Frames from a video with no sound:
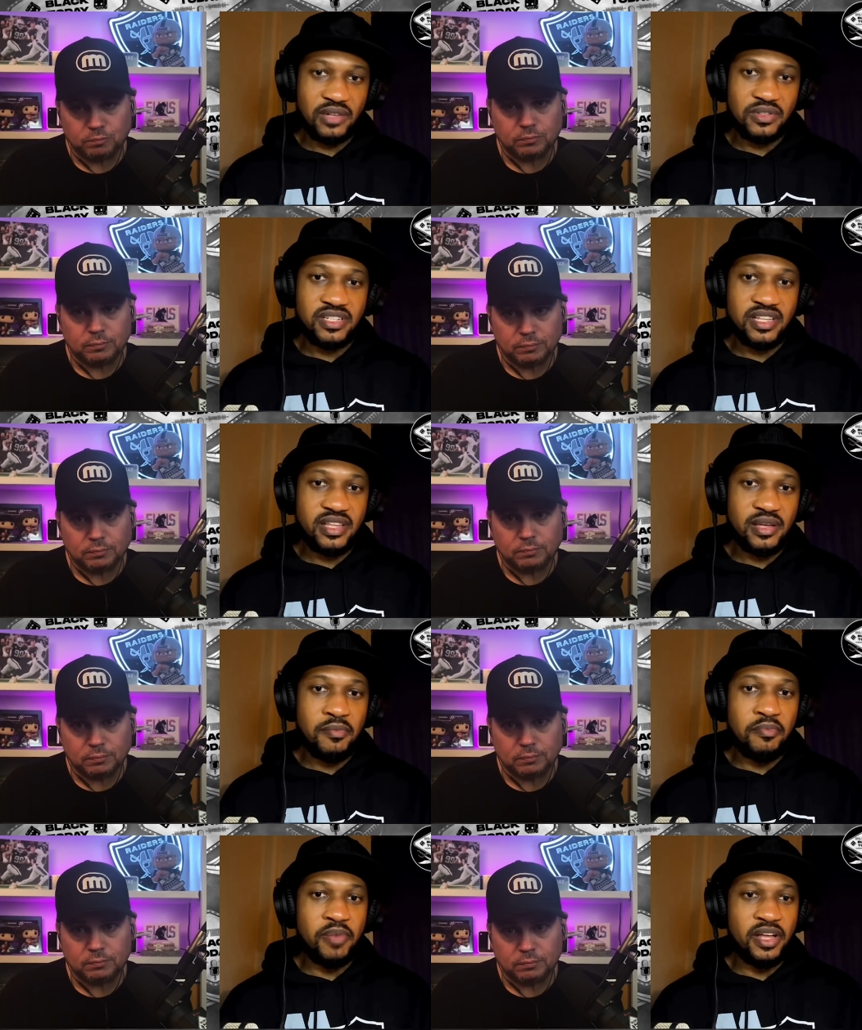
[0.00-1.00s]
Speaker 1: see them
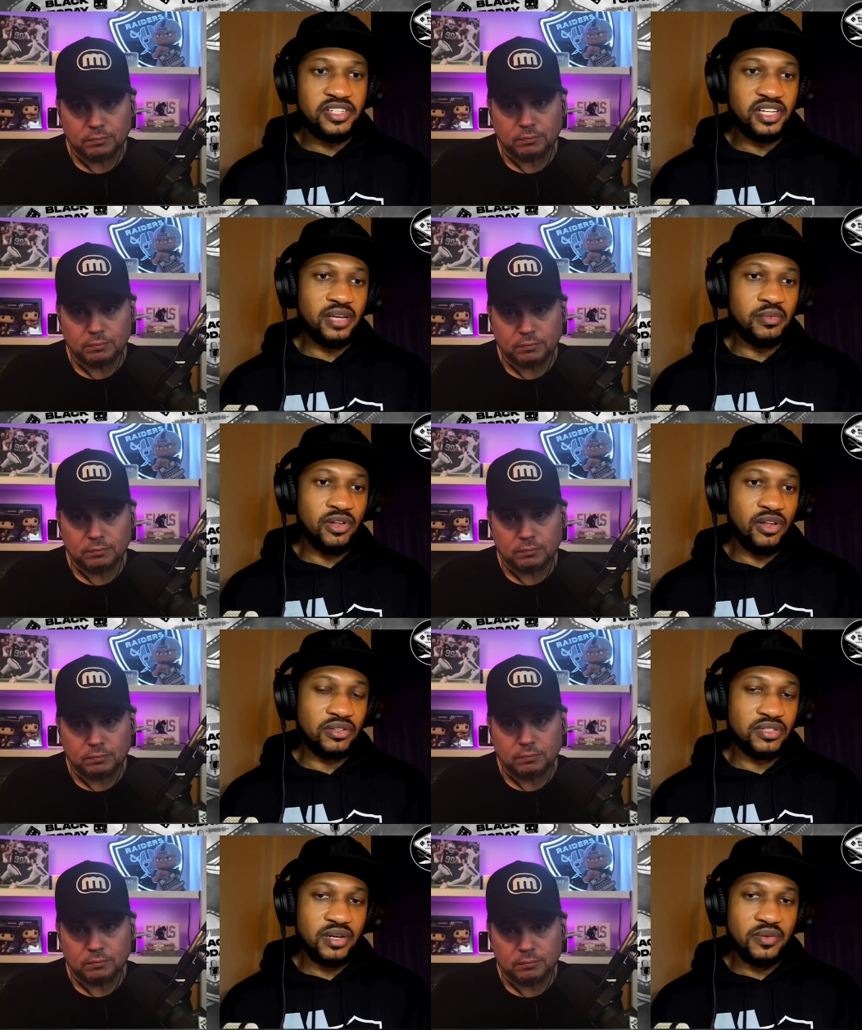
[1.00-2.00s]
benching him
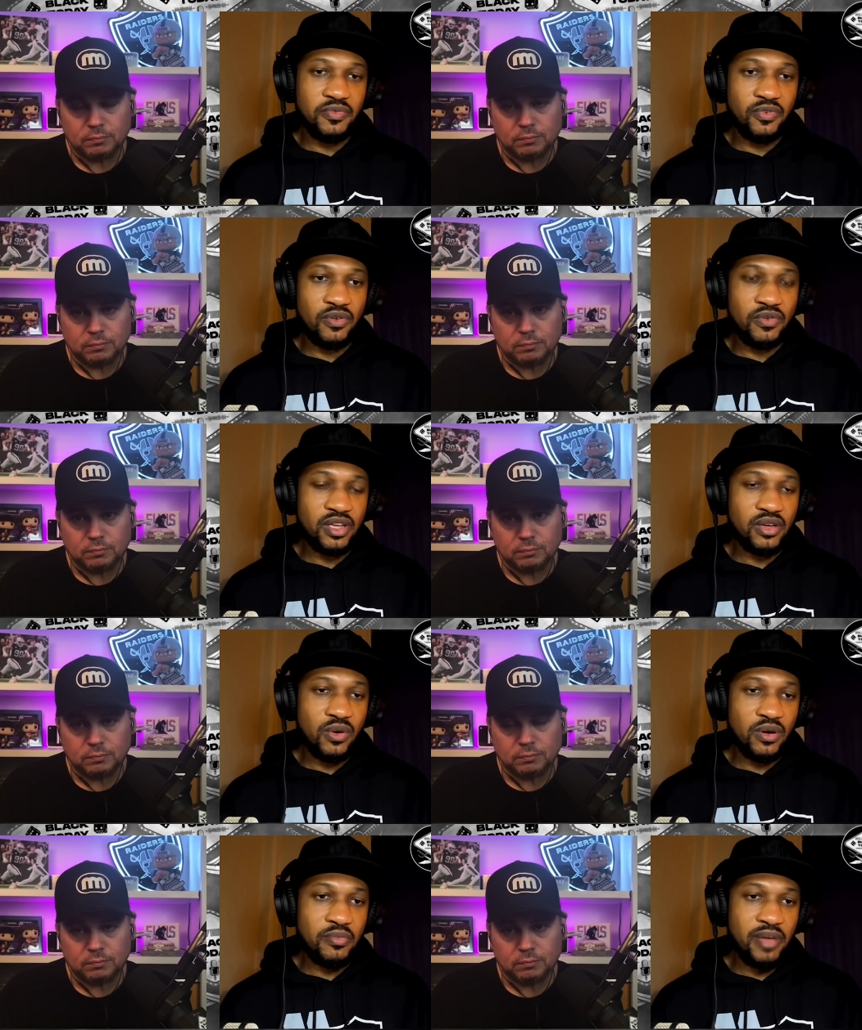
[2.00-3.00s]
long-term for a rookie
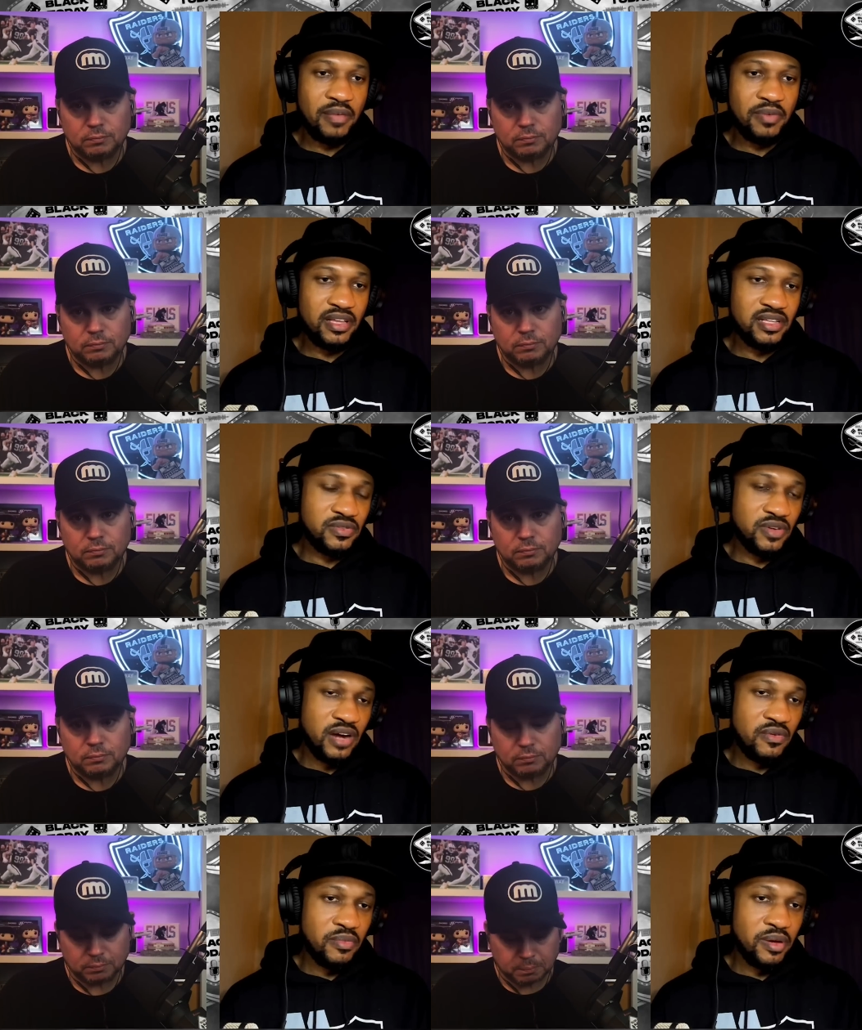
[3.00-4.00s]
quarterback, because you got to
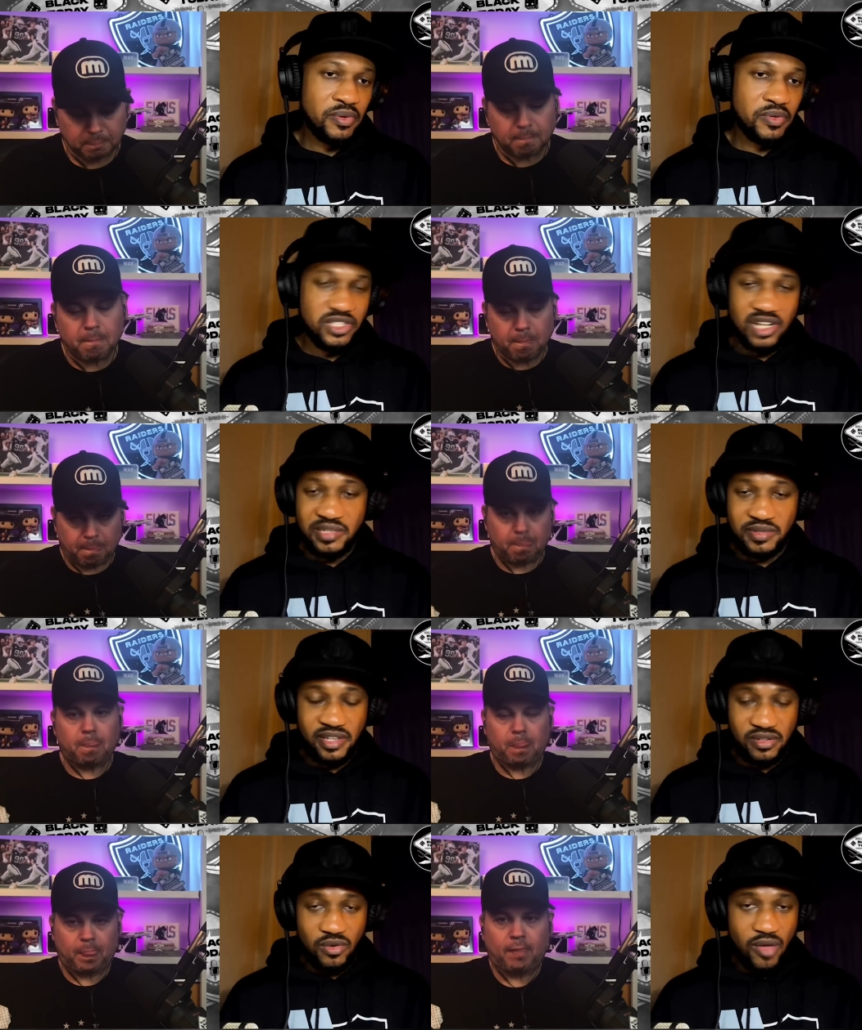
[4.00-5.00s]
remember it was Josh
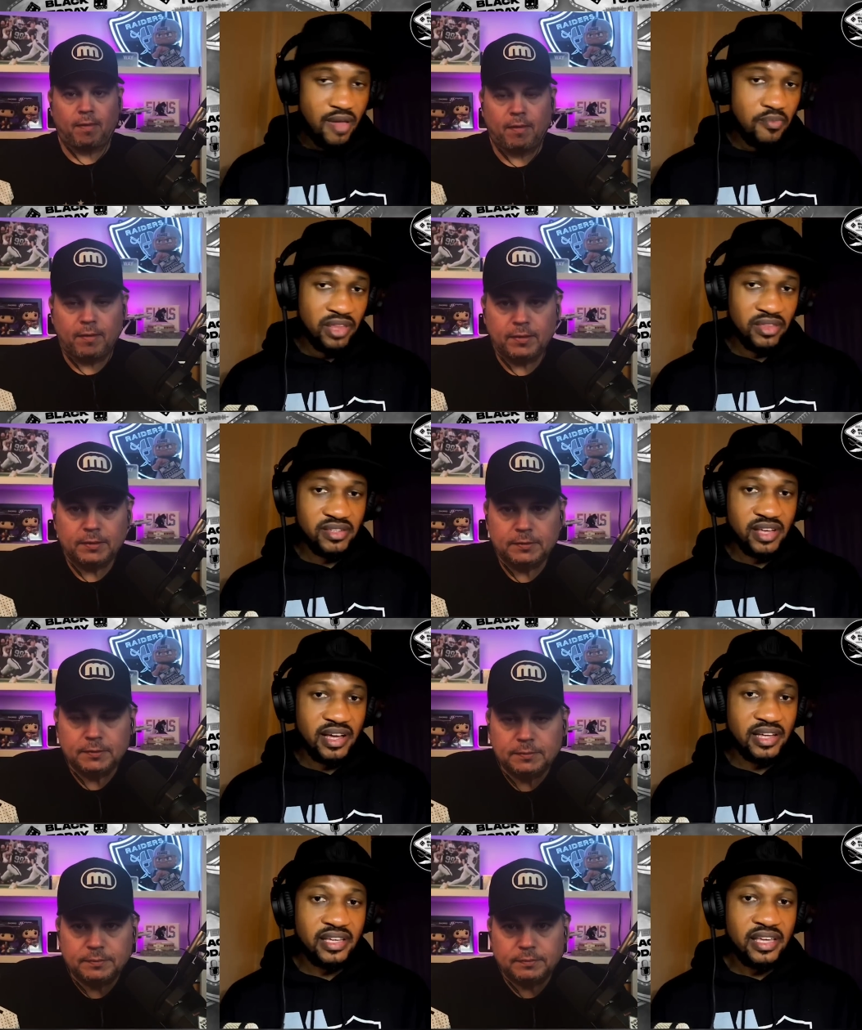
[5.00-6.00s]
McDaniels who handpicked this
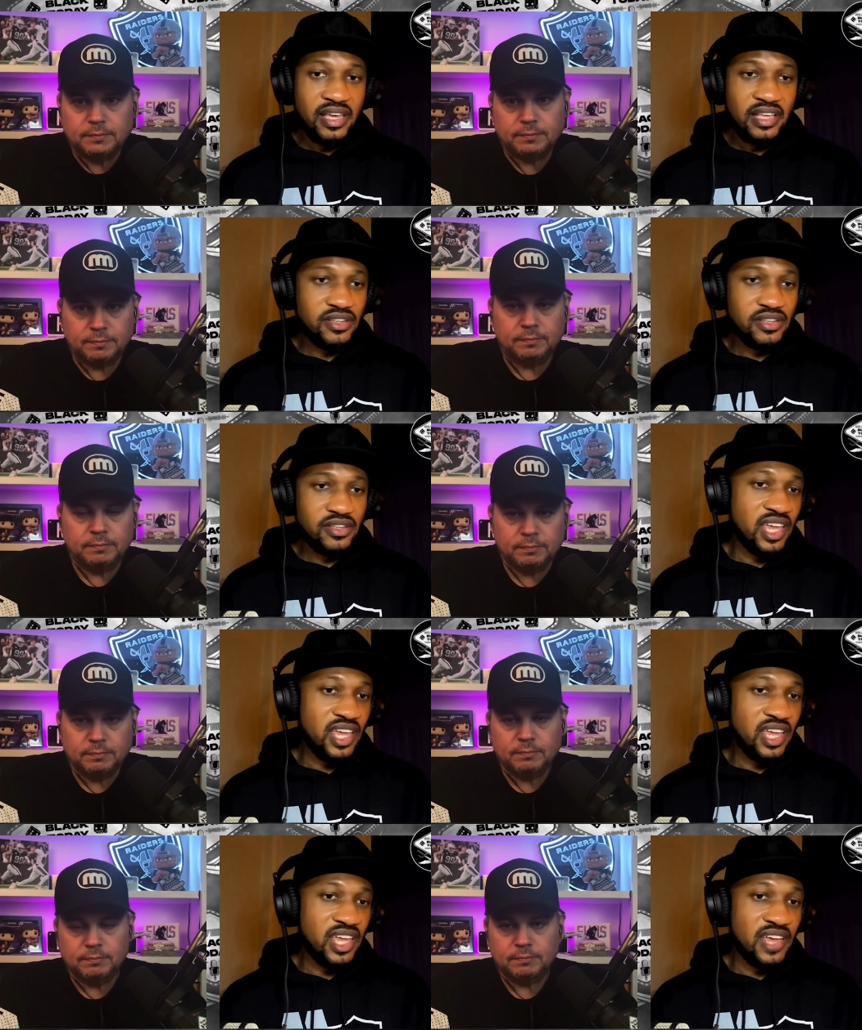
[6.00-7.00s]
guy. He's going to mm-hmm. give
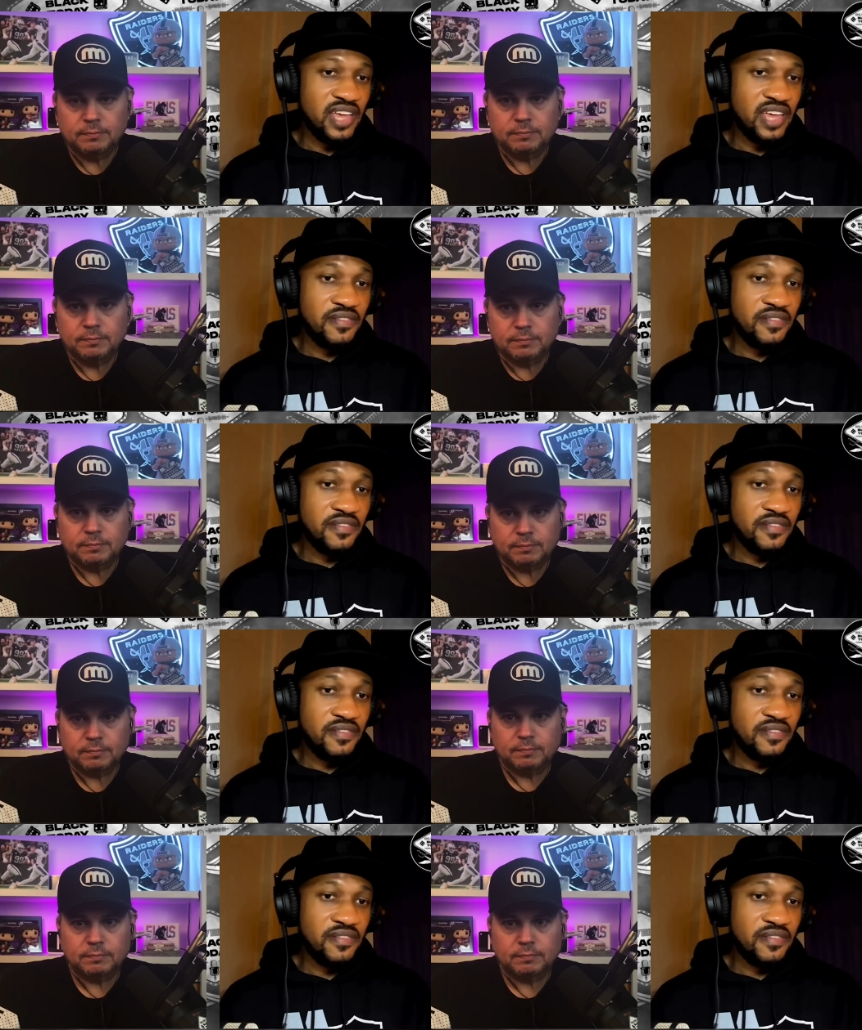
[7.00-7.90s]
him a long leash.